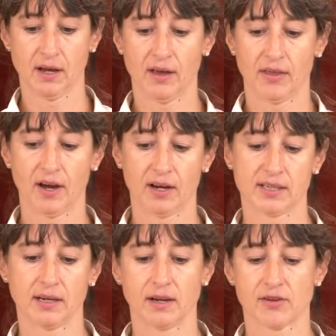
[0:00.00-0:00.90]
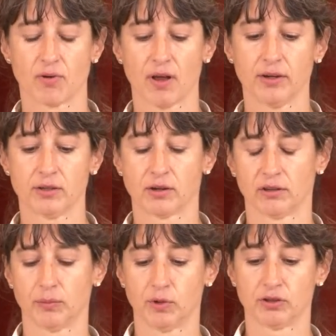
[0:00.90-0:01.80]
The idea is rather to
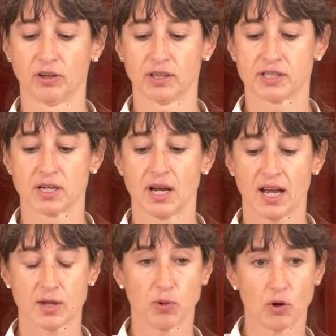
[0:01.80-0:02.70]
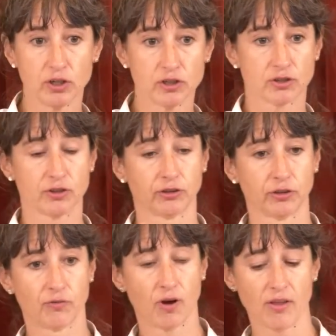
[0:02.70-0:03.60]
contribute knowledge as pointers
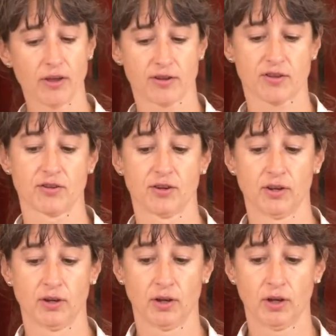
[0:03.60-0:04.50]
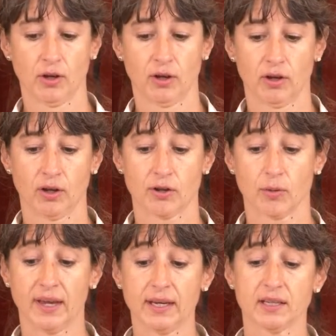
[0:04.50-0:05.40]
for others, so
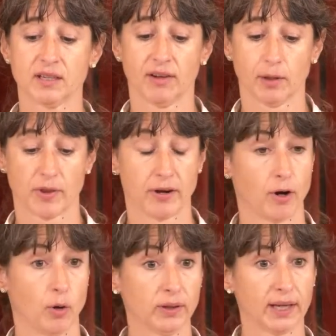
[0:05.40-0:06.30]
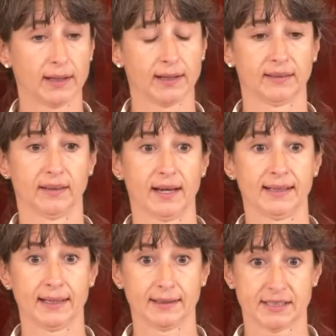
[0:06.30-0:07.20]
they can develop their own
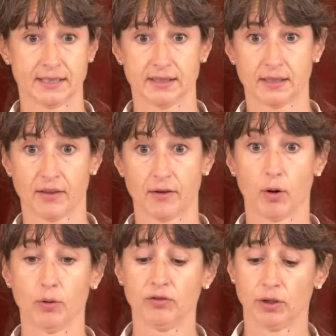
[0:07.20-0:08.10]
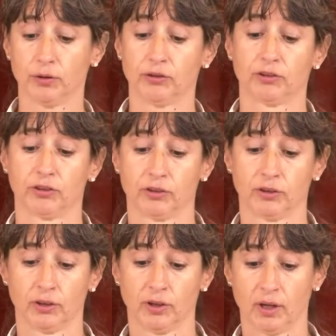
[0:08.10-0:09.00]
analysis, their own views,
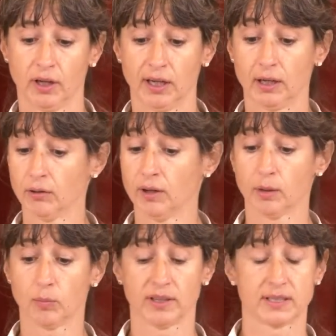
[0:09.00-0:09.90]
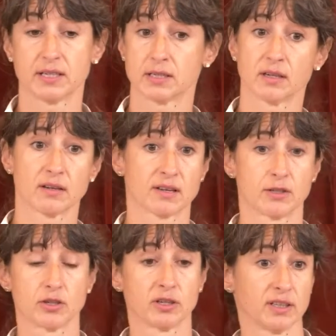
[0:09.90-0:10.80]
including politicians and
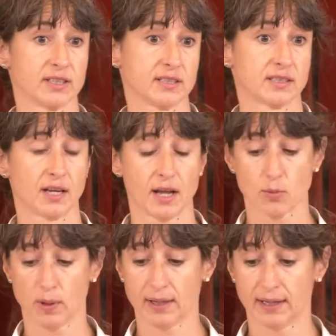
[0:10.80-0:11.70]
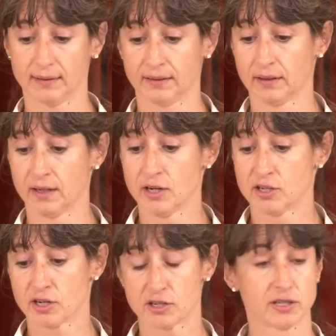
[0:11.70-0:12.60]
journalists, as well as
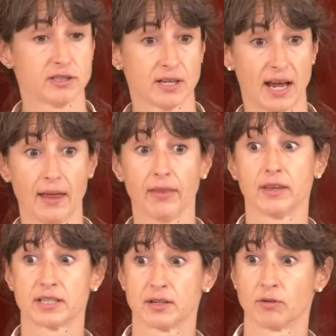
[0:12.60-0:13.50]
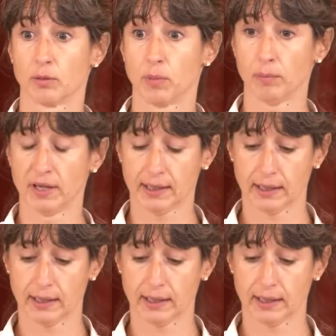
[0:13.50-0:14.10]
judges and the general public.